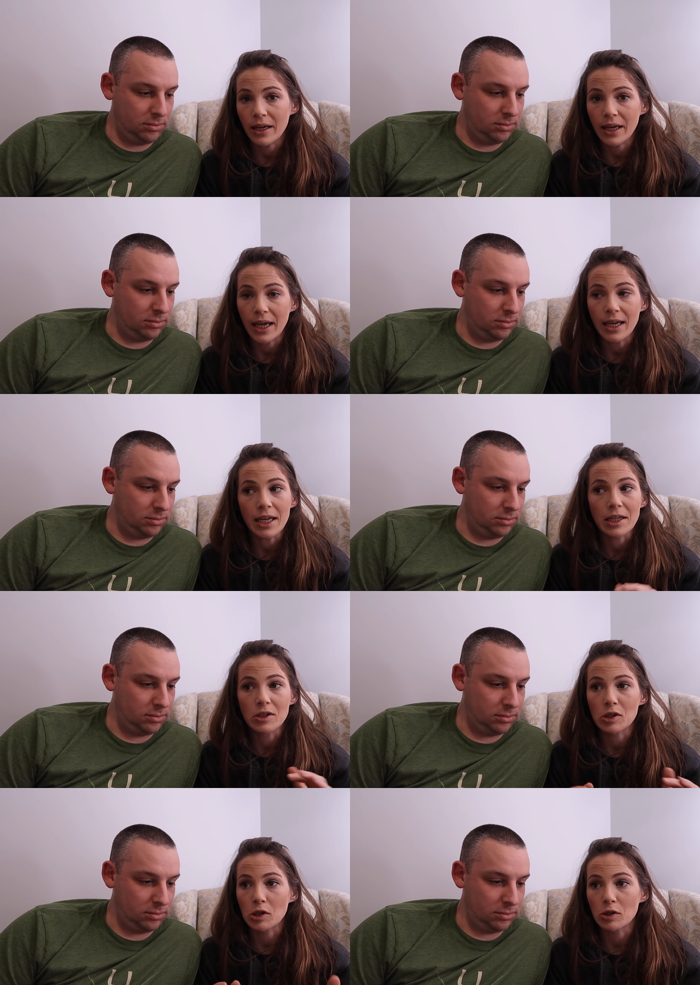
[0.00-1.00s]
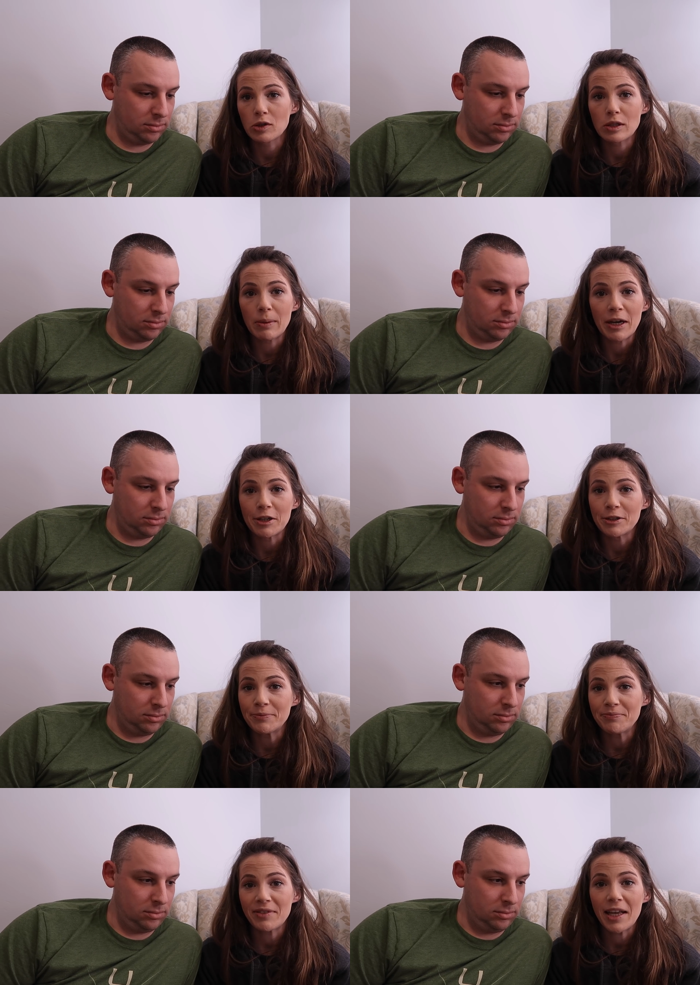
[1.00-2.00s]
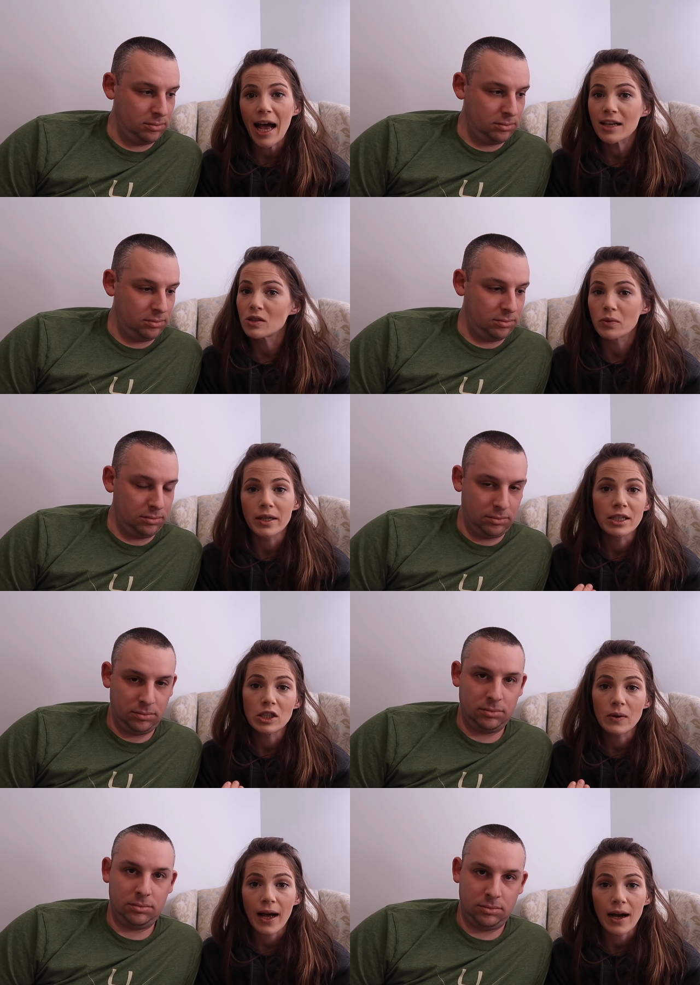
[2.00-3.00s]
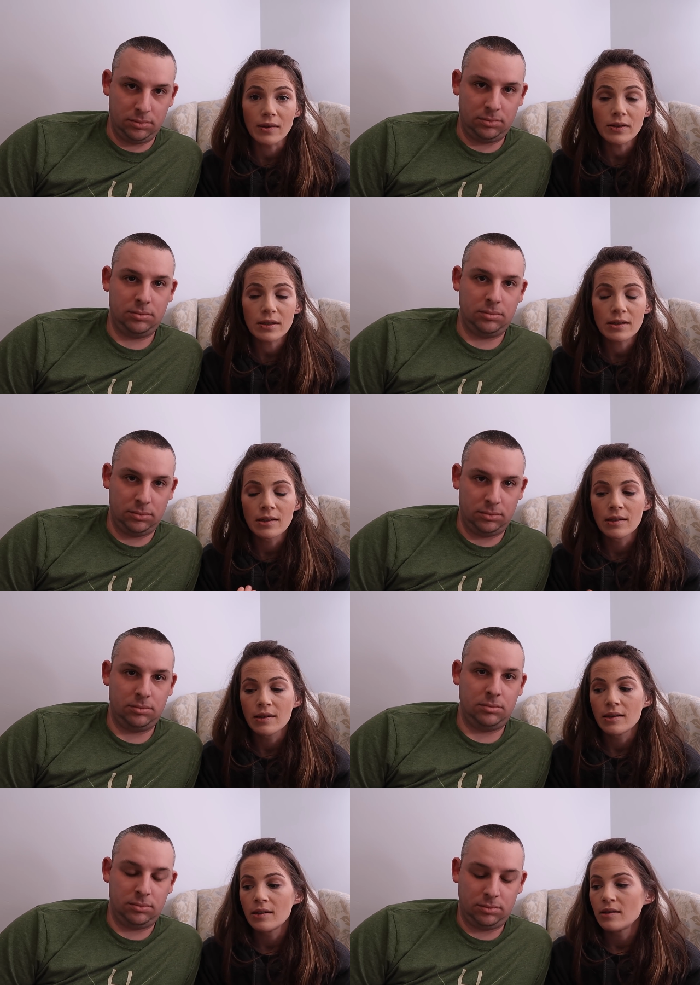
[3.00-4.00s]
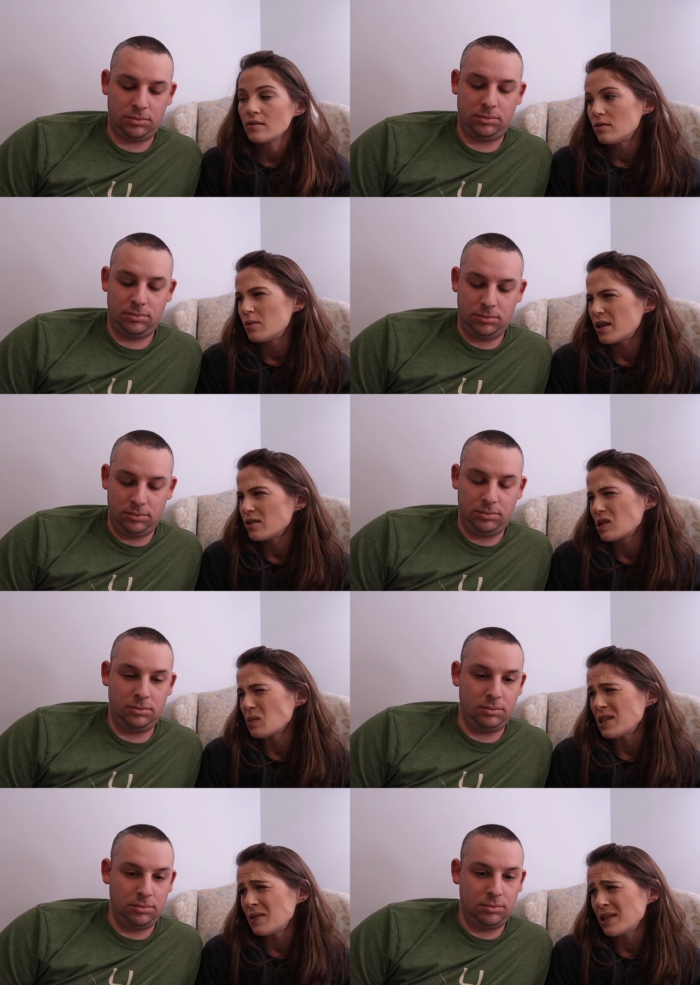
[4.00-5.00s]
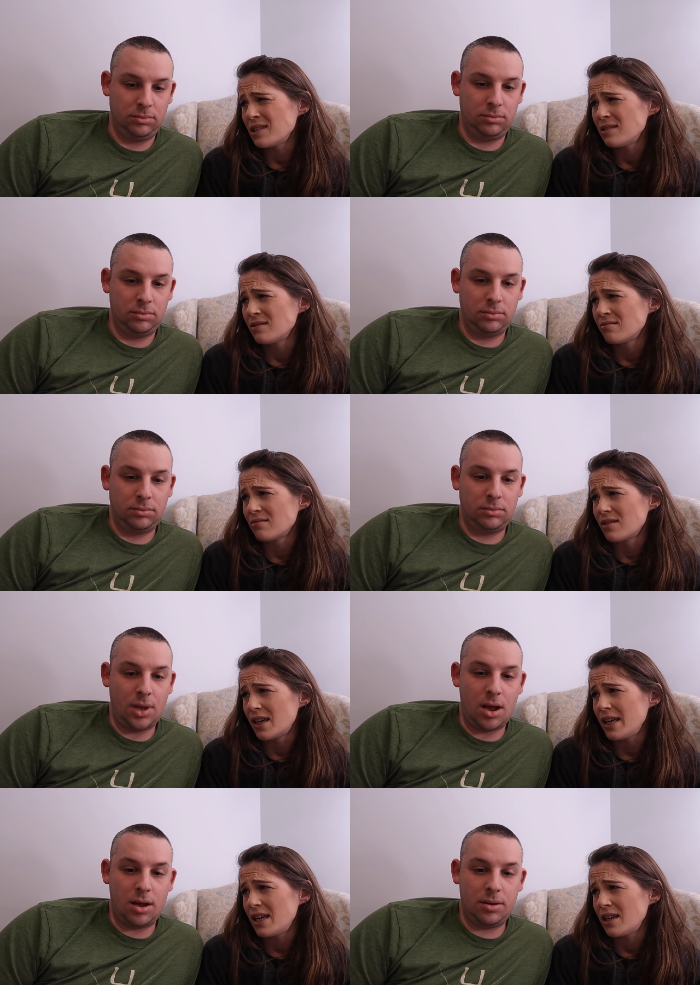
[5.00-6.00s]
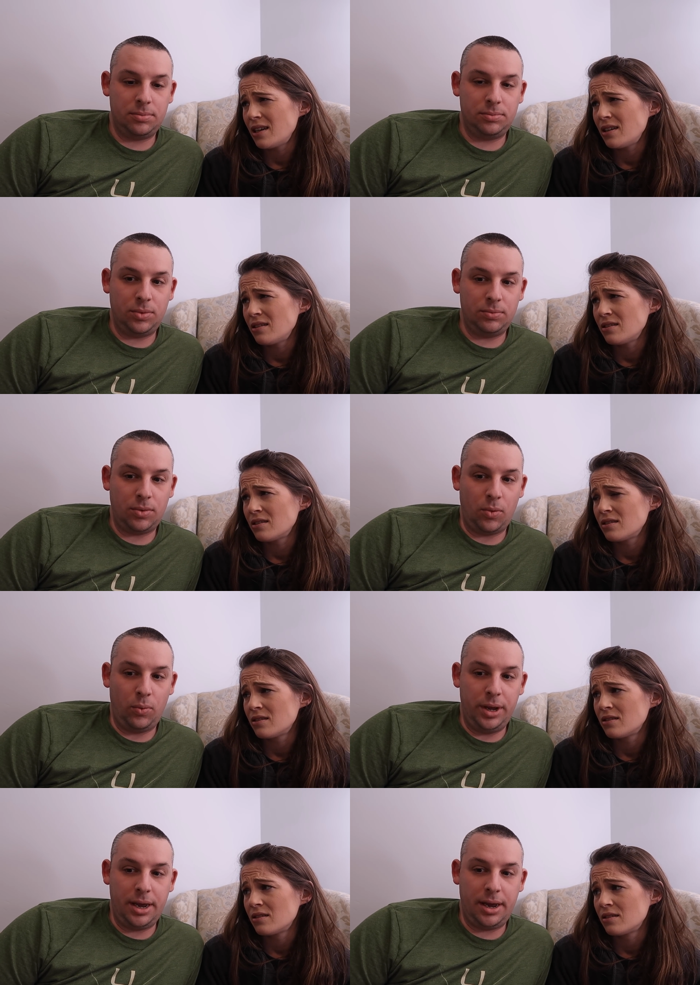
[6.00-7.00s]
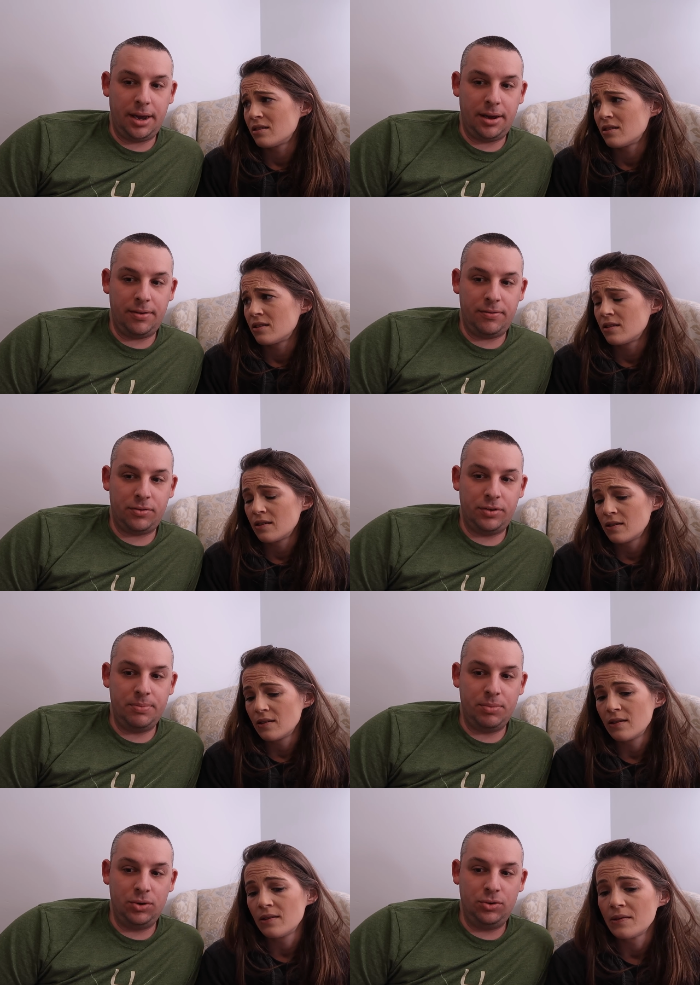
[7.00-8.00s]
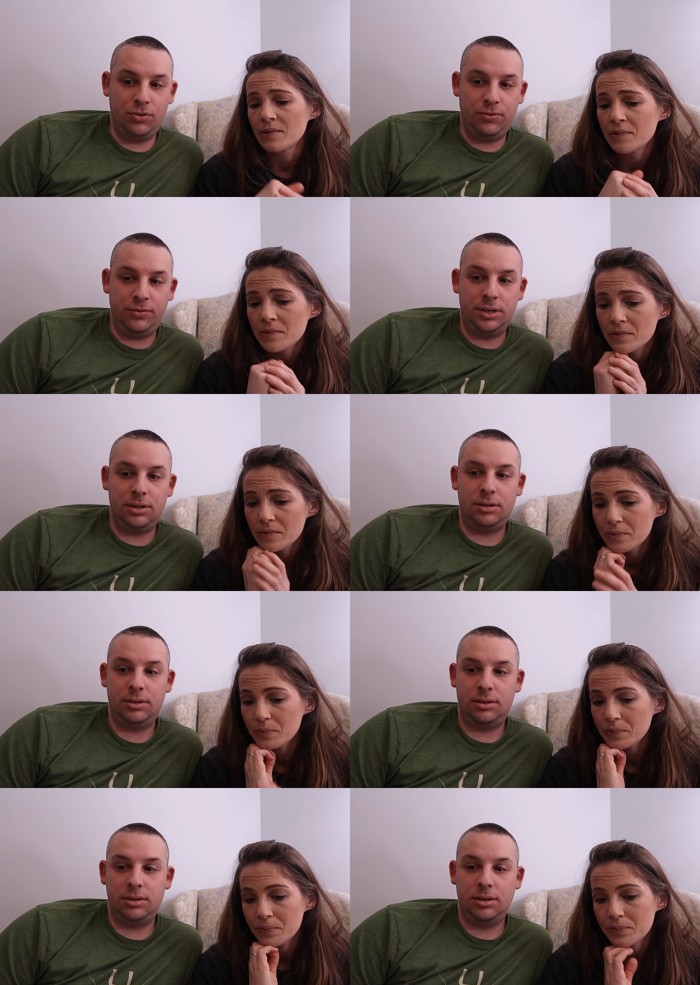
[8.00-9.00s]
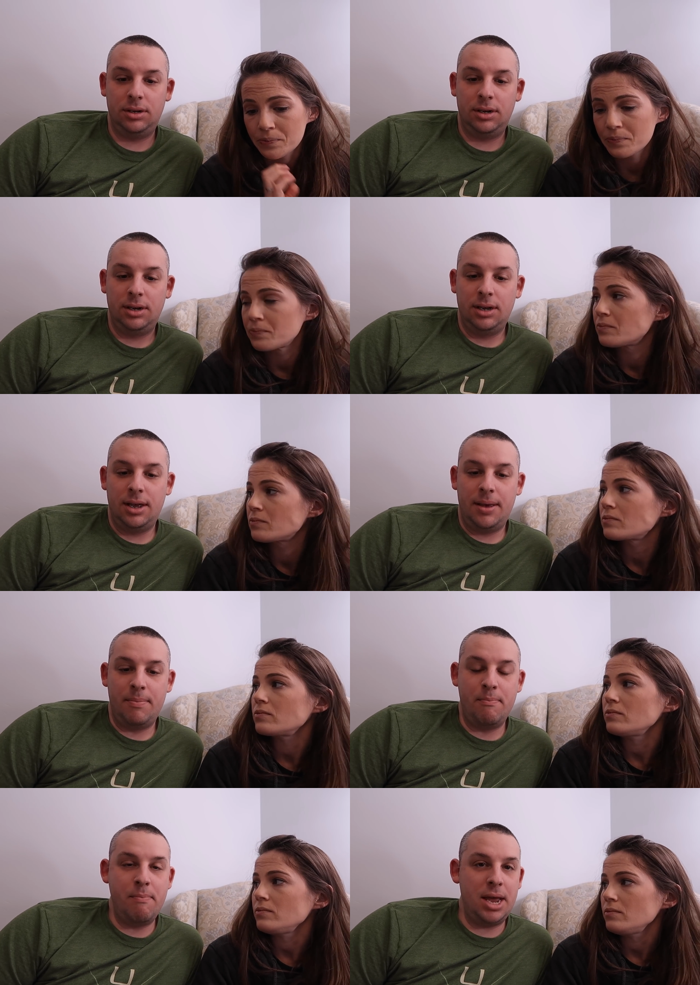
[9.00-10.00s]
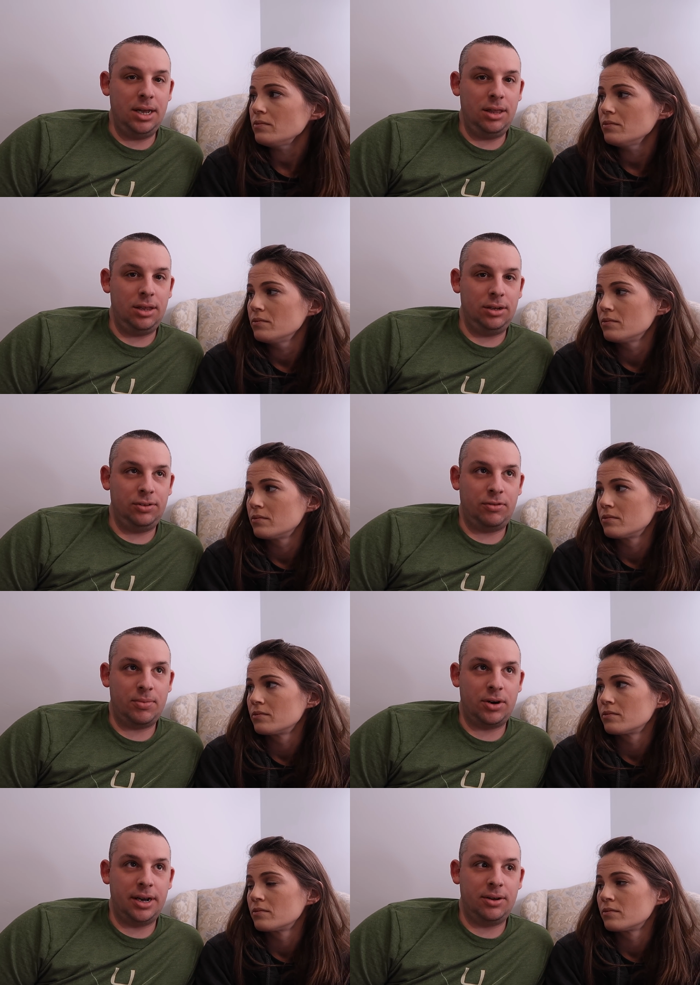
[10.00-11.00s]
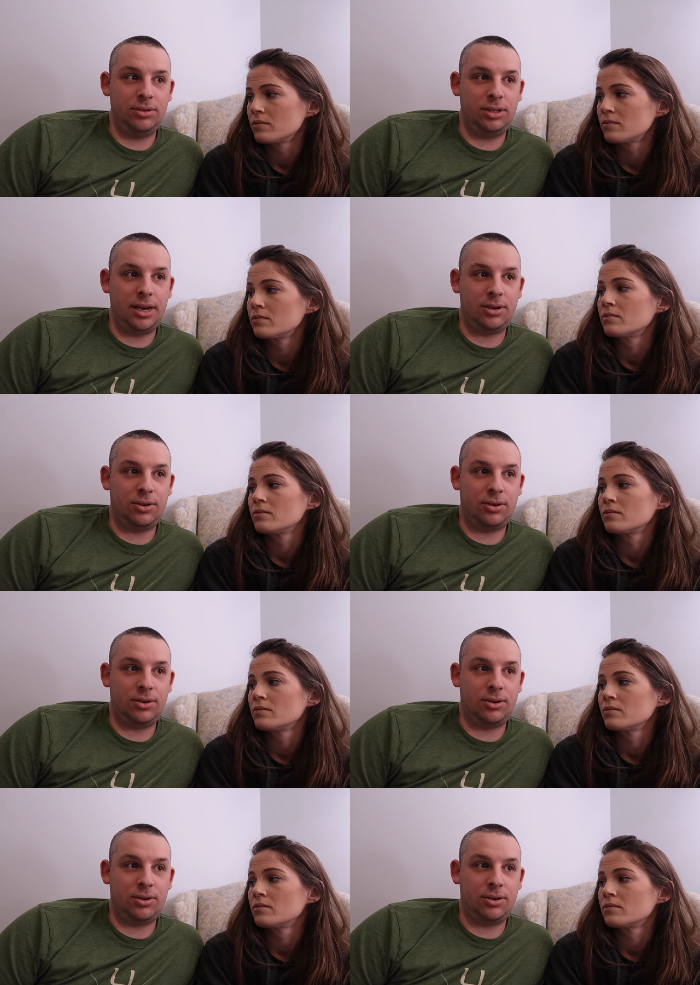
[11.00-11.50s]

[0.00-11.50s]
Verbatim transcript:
Speaker 1: like any concerns about gas running to a house. What else are we doing?
Speaker 2: Like, um, we have removed many things from our house that